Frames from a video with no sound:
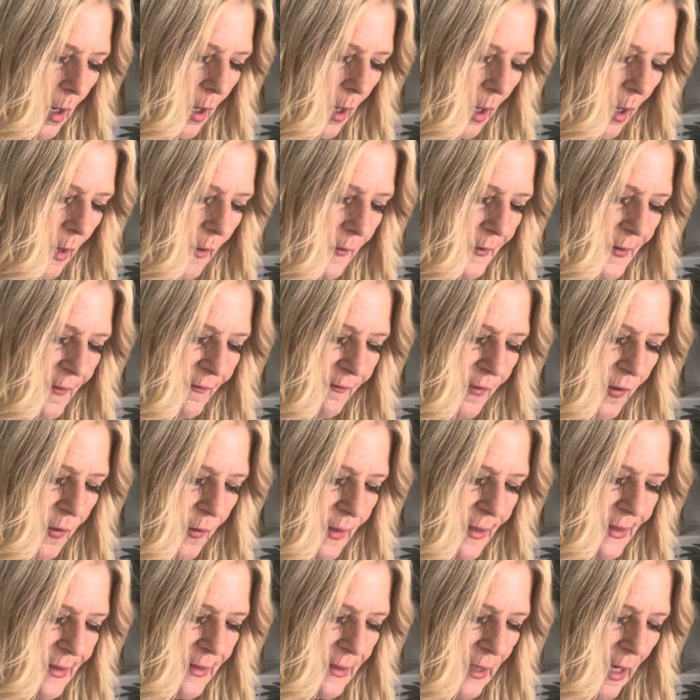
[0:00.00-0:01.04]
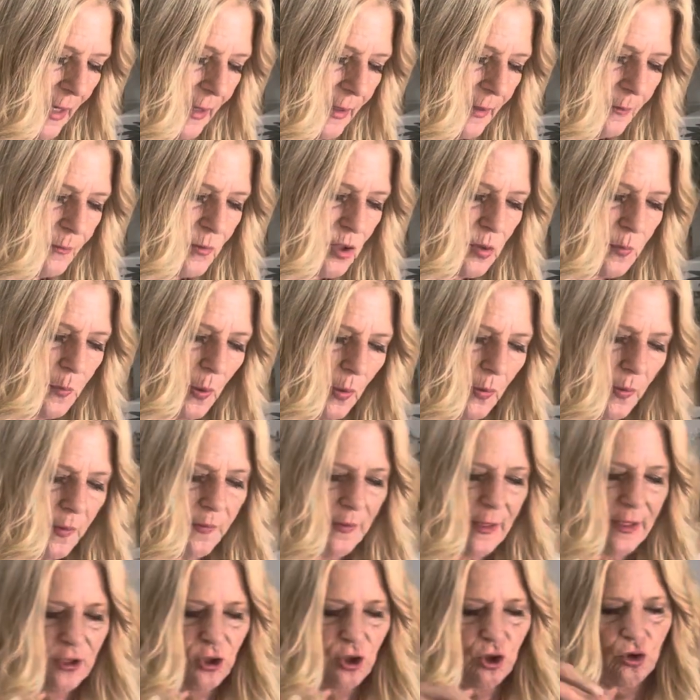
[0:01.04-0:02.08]
on the very side, and I'm just poking
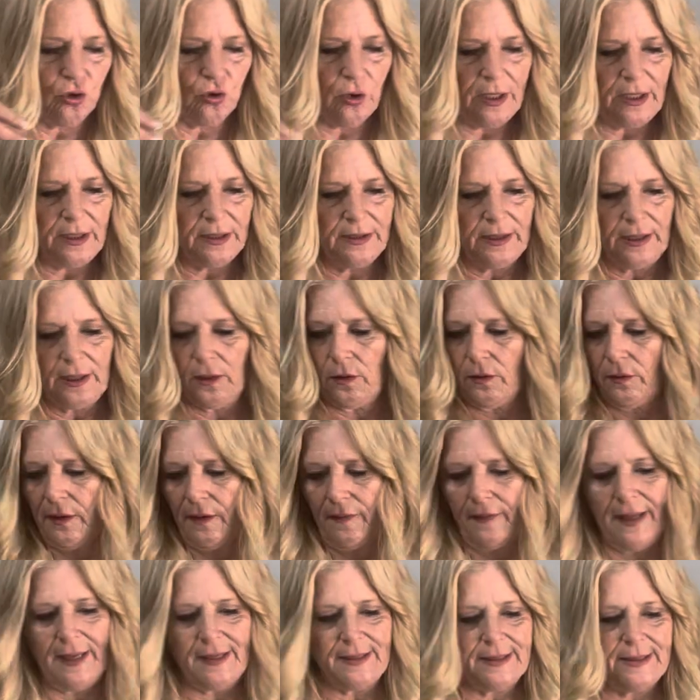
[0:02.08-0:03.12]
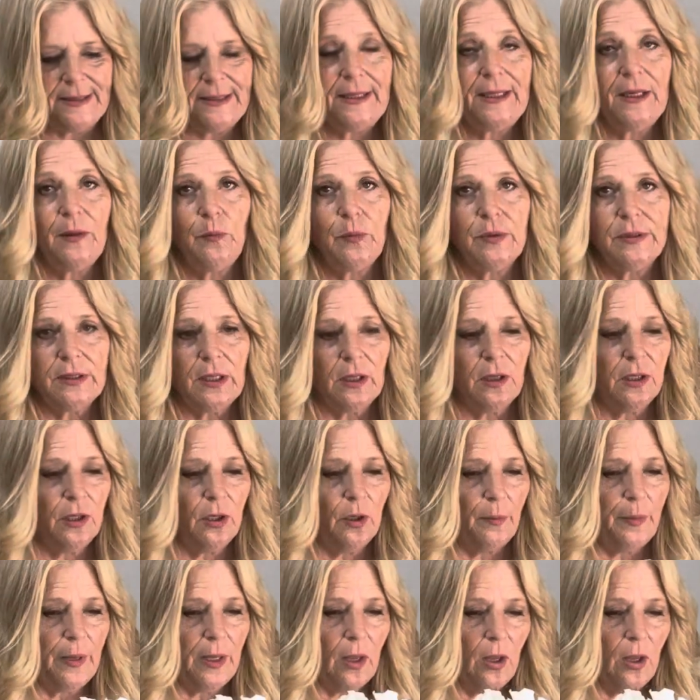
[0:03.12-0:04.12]
that straight down, and that stem was a little bit